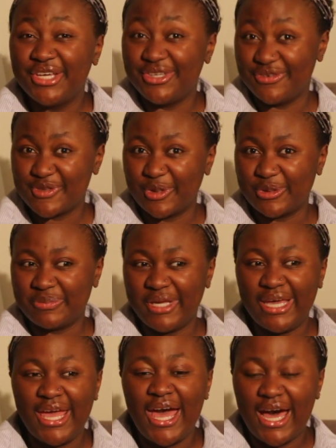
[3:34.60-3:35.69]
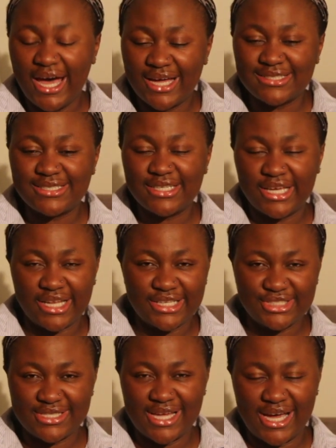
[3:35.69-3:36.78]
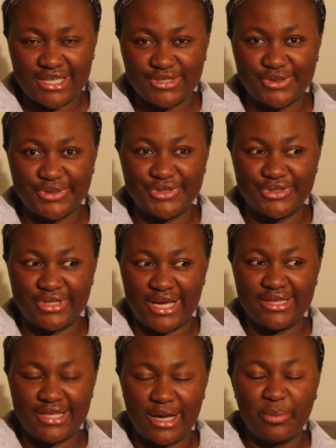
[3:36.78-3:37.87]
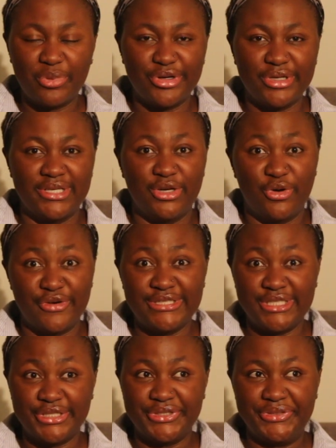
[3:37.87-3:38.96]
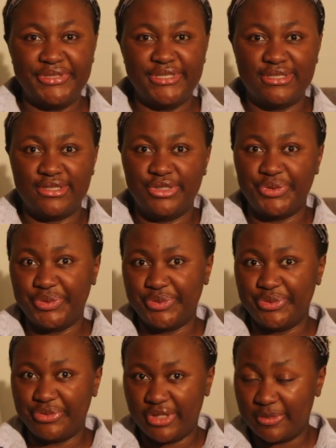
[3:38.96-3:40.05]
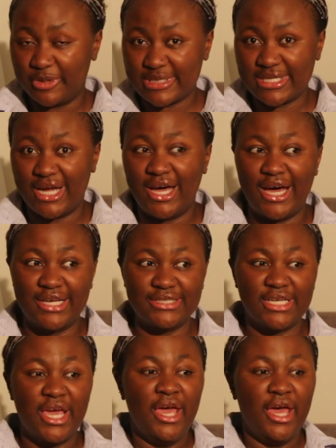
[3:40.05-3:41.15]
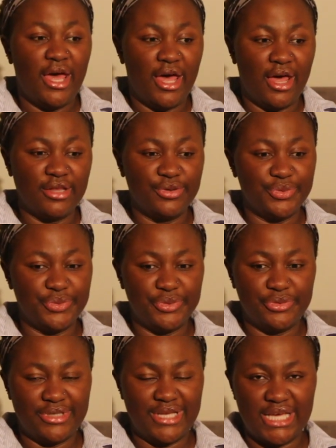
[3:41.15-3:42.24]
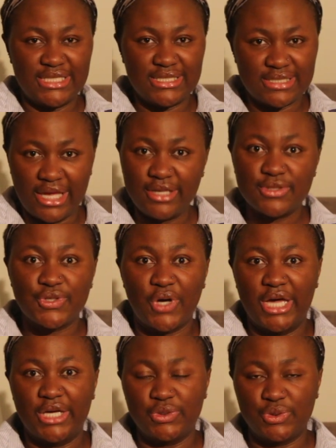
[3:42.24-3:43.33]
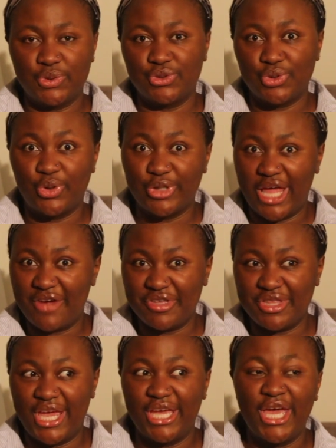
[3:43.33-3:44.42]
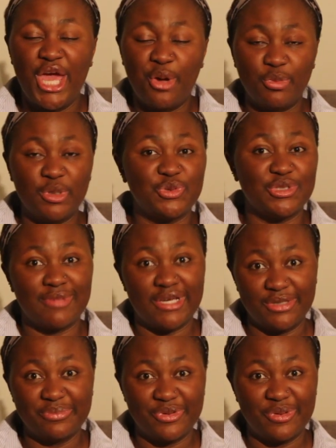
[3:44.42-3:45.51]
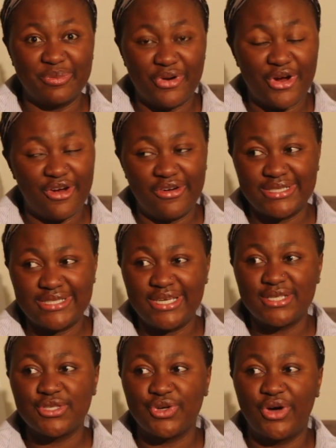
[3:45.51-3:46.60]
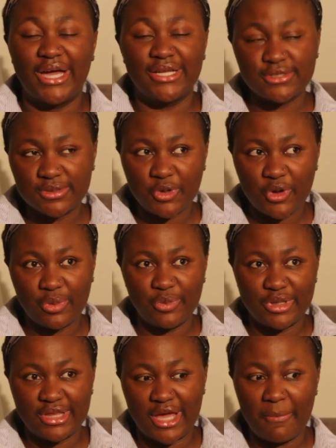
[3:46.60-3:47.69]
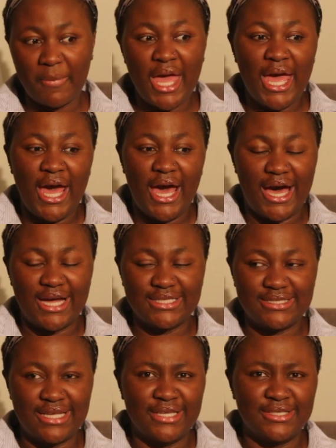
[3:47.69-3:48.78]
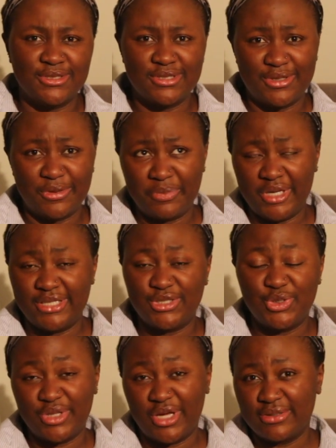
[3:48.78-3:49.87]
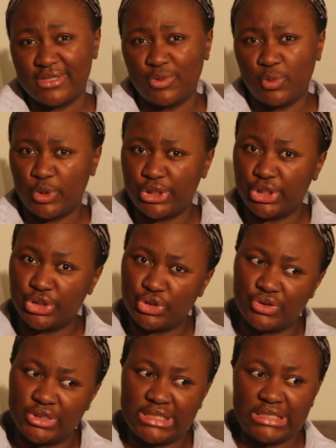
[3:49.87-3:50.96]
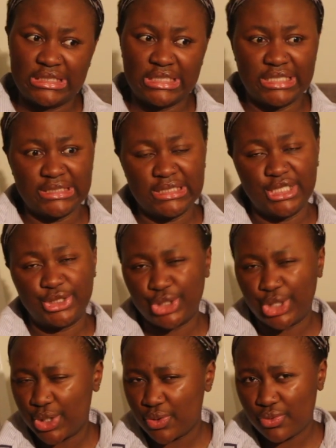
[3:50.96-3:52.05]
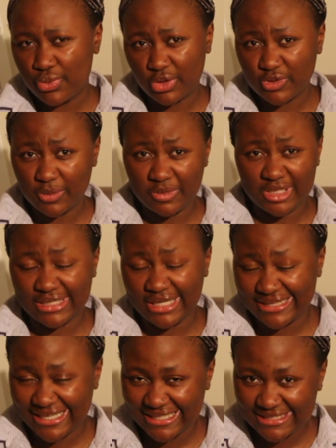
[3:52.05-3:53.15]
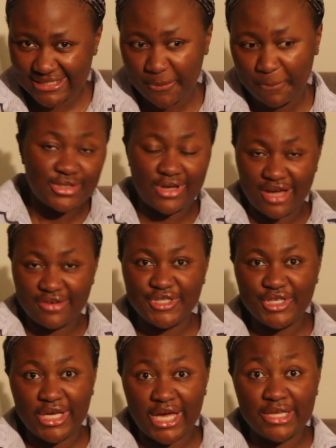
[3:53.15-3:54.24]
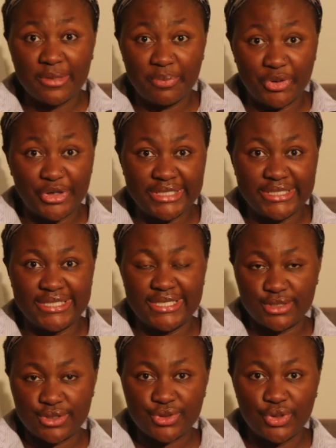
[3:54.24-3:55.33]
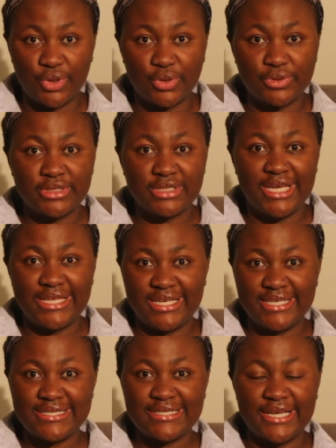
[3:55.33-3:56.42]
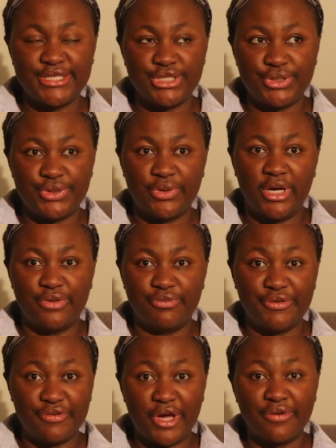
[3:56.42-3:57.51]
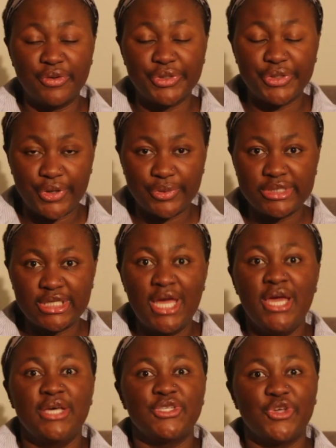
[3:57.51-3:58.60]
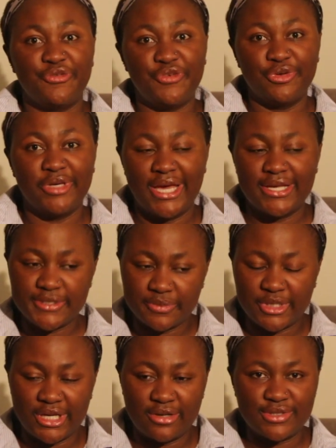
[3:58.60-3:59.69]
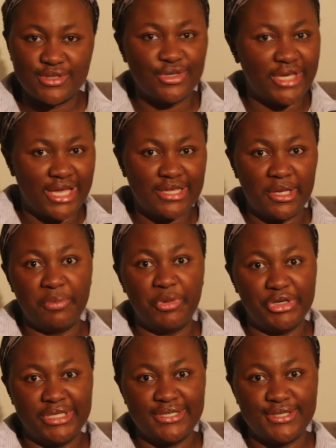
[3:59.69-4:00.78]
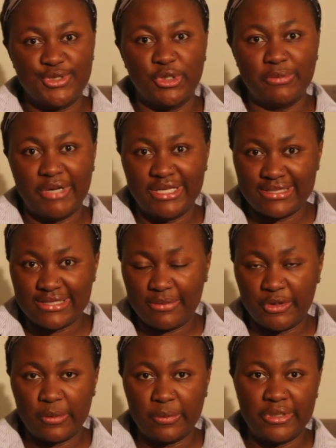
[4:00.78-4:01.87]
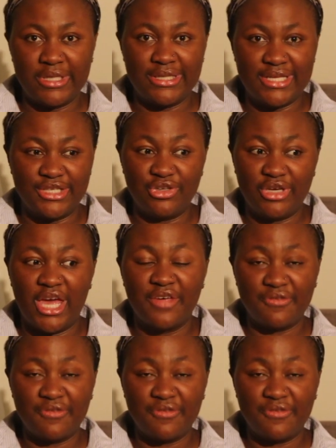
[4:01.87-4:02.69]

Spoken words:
you sold me. And can I just add also that that boiler already included the Google thermostat and the Google Nest thing, so I could control everything, which was my #1 priority. So I ended up going with them, and that ended up being 2,192 or something like that. So after you get the boiler installed, they then send you a referral code. So if you get someone else to get their boiler installed by the same company, then you get a